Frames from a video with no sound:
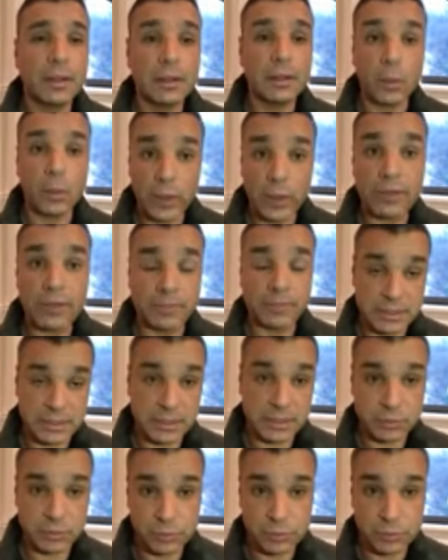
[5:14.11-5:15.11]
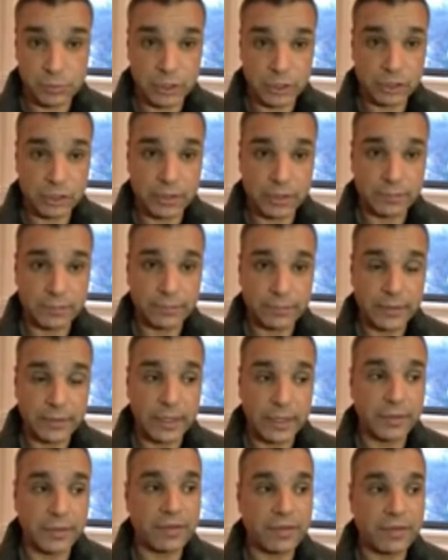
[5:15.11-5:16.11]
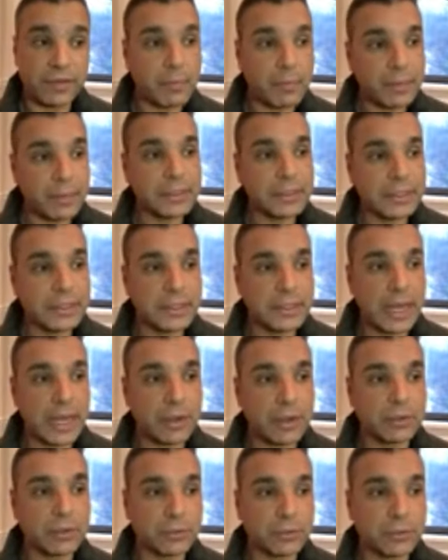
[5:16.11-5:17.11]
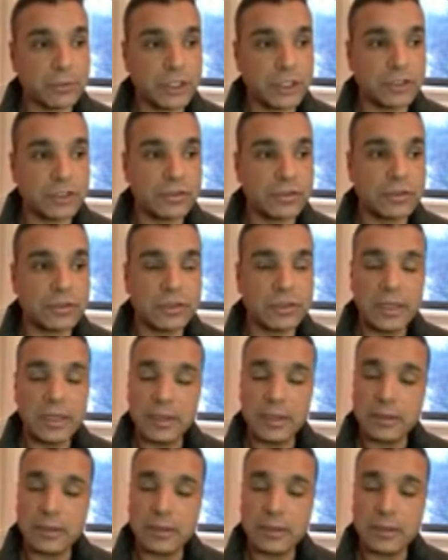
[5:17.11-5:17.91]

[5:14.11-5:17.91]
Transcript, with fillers: then we have business with Russia. If up until now the Russians